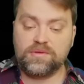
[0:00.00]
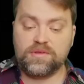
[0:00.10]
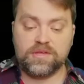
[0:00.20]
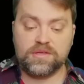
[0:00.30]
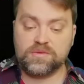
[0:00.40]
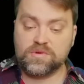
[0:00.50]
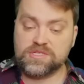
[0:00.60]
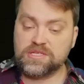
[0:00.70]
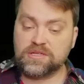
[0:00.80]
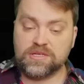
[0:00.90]
do I think it
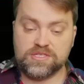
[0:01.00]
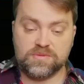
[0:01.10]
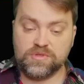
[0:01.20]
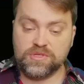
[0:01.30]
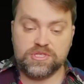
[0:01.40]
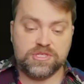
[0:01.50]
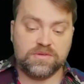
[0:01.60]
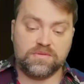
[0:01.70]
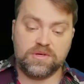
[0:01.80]
was the cluster munition?